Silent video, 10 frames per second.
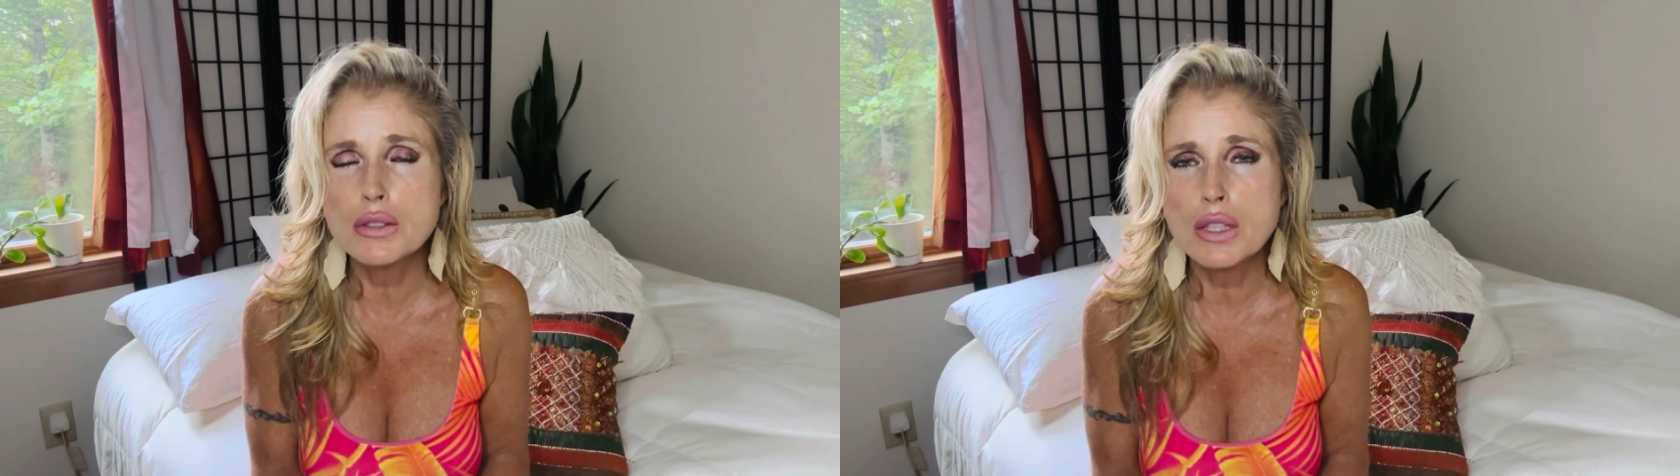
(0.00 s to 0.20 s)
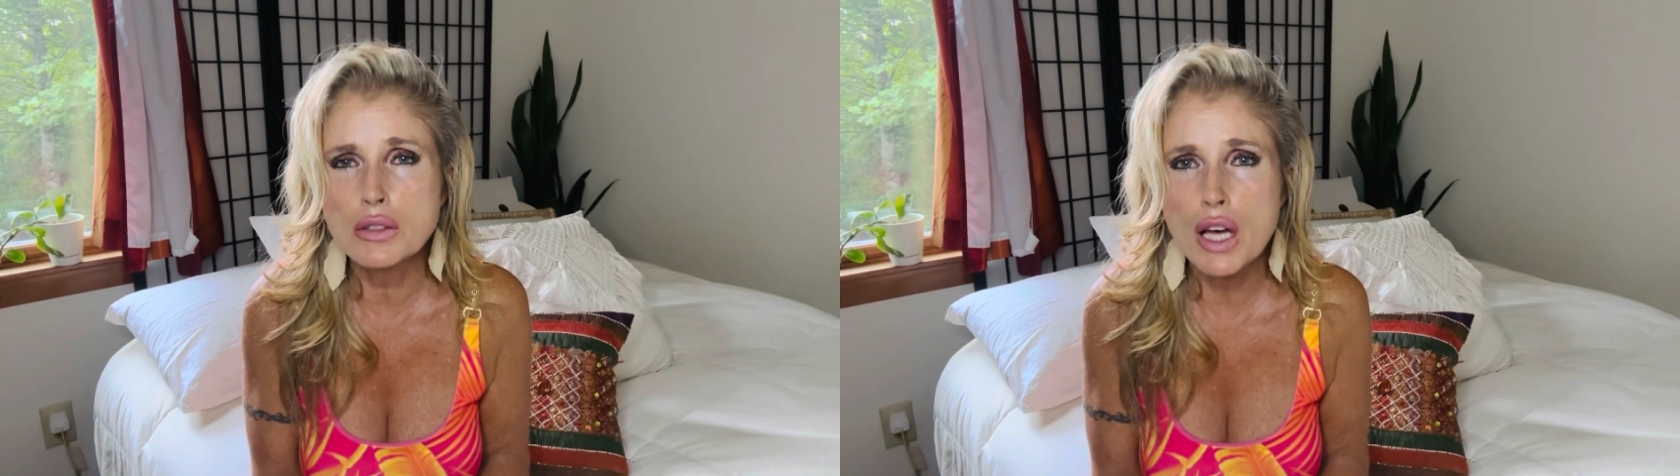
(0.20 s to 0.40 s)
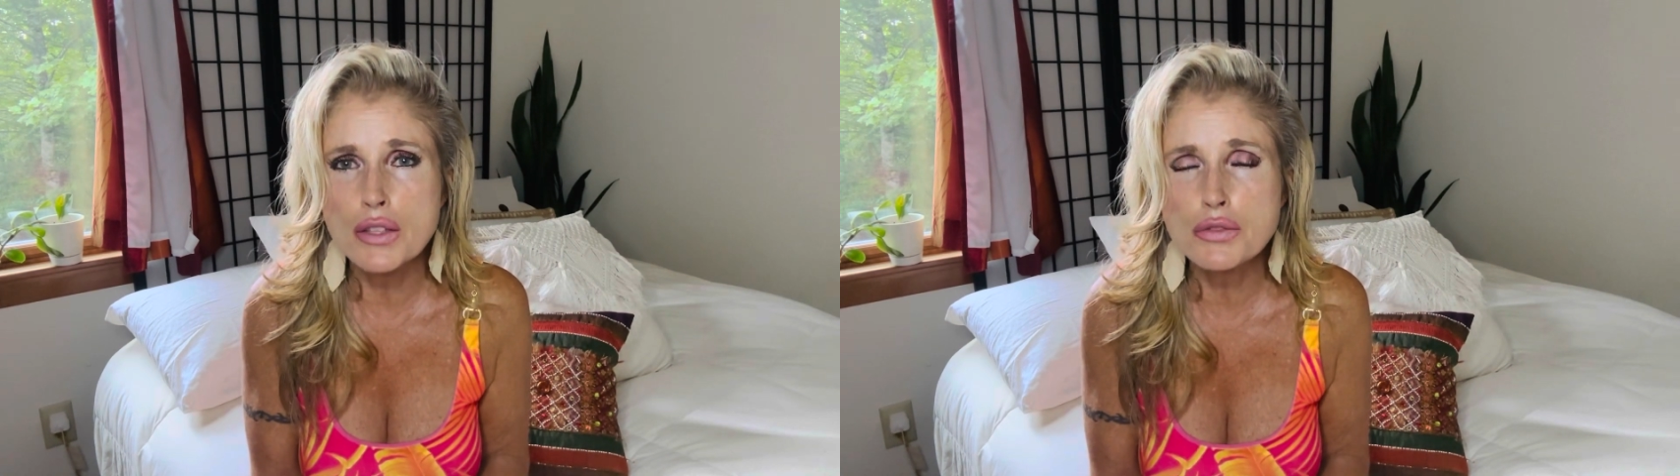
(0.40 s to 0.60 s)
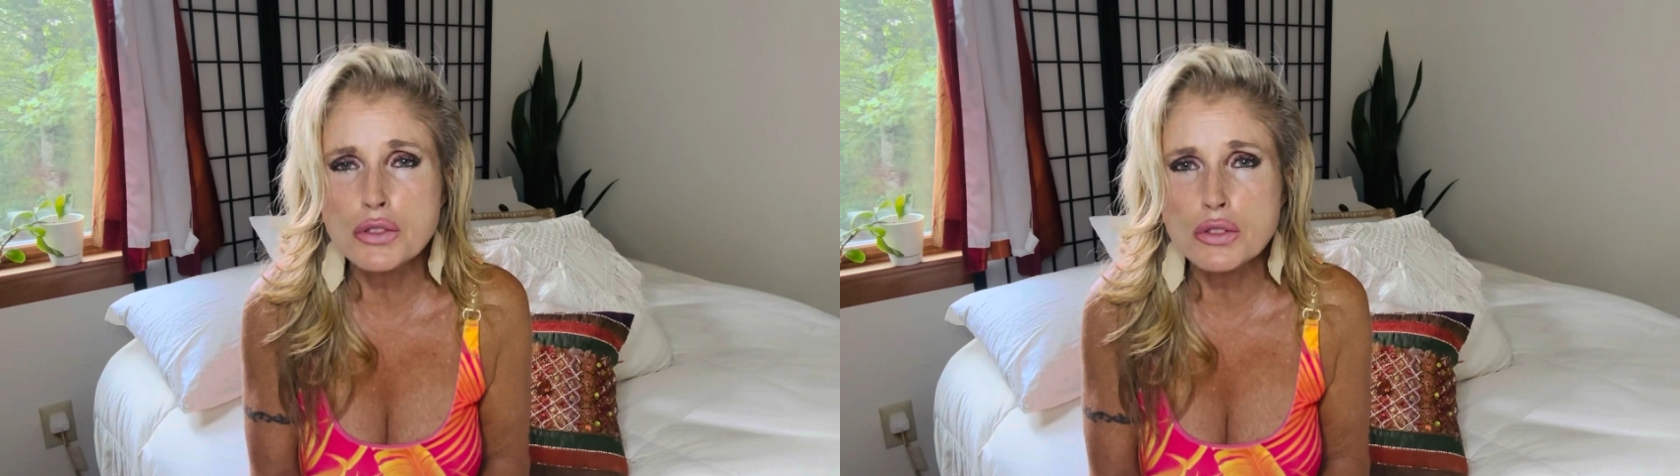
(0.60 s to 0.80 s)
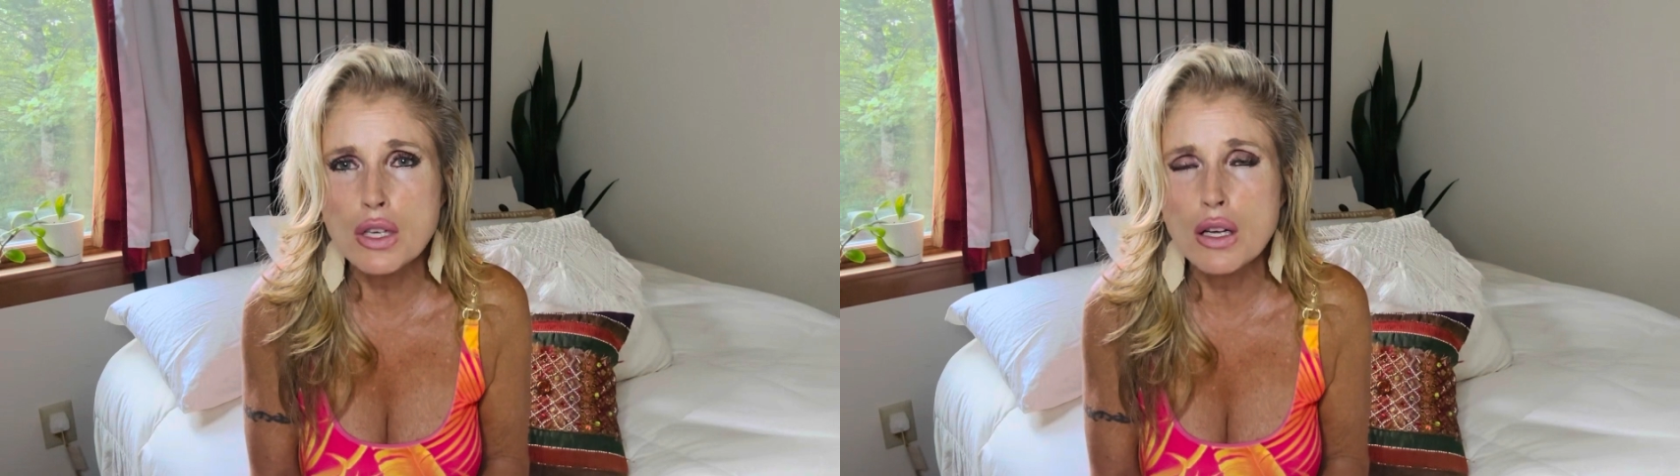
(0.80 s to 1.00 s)
a lot of
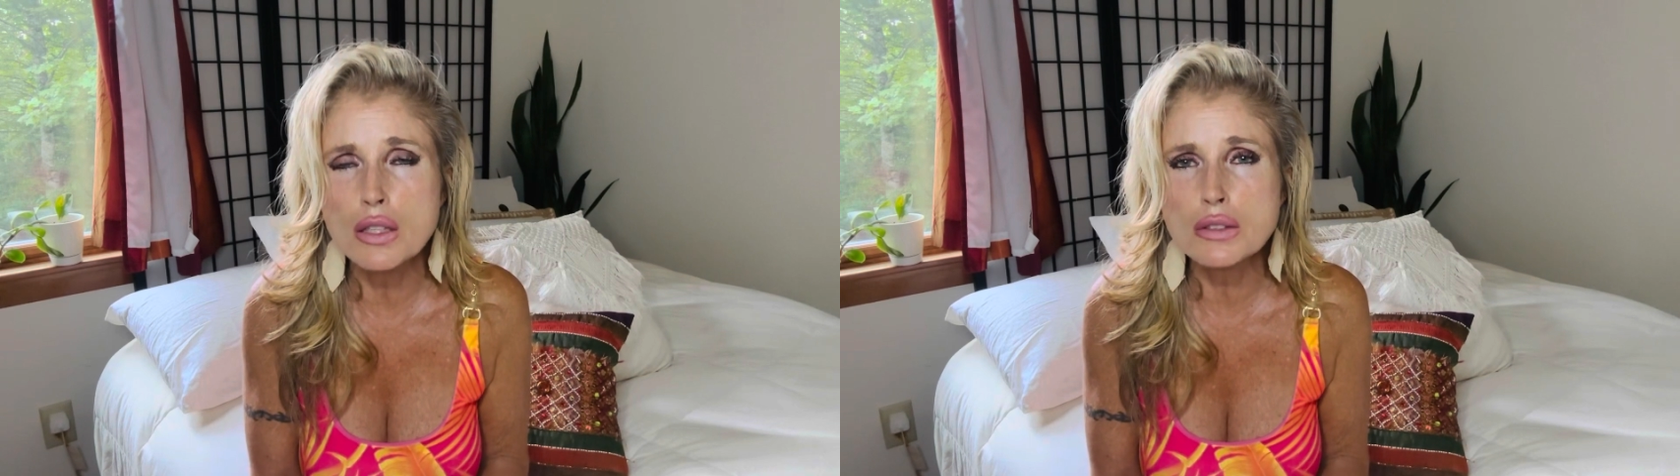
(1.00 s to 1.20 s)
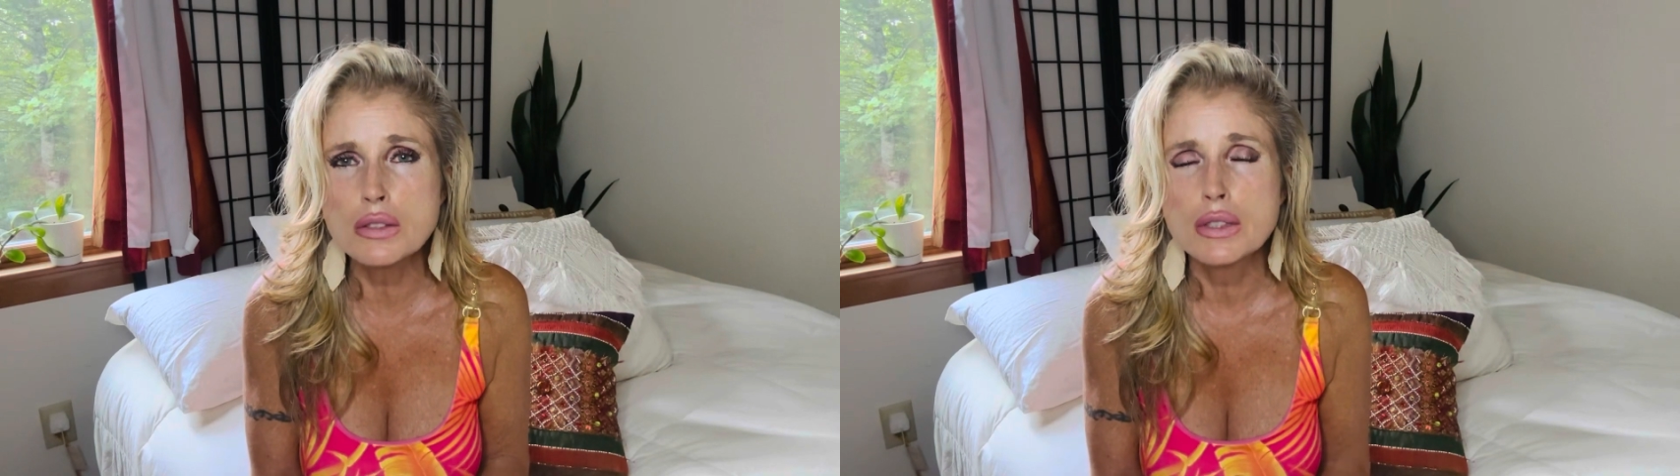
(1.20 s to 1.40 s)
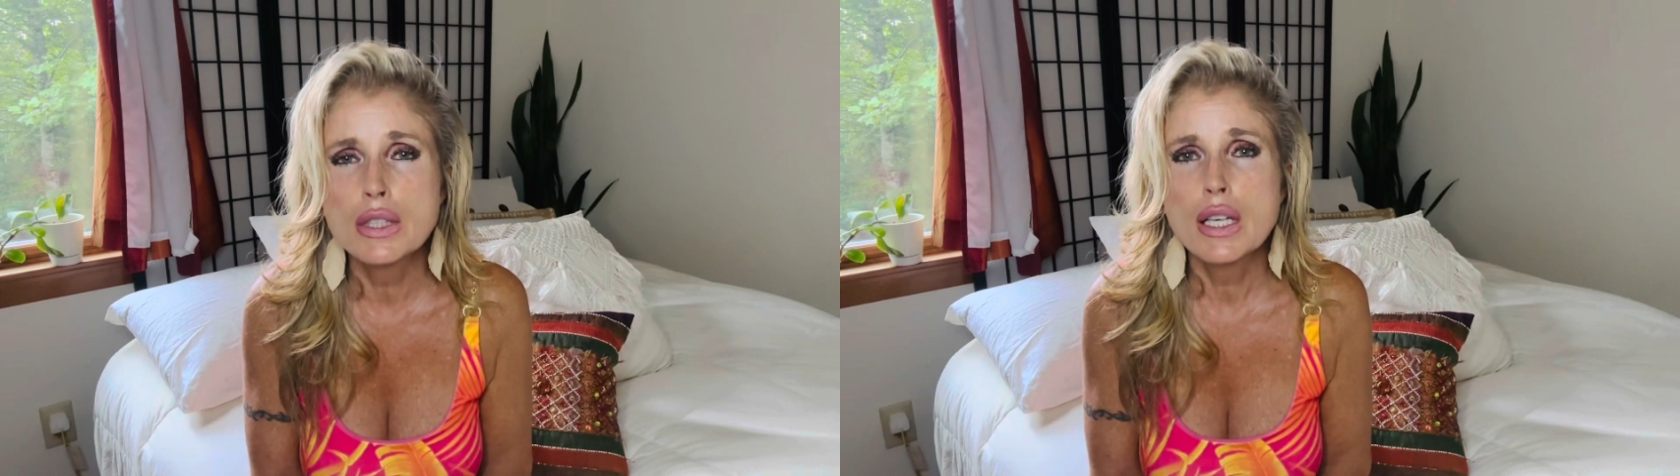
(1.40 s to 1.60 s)
salt.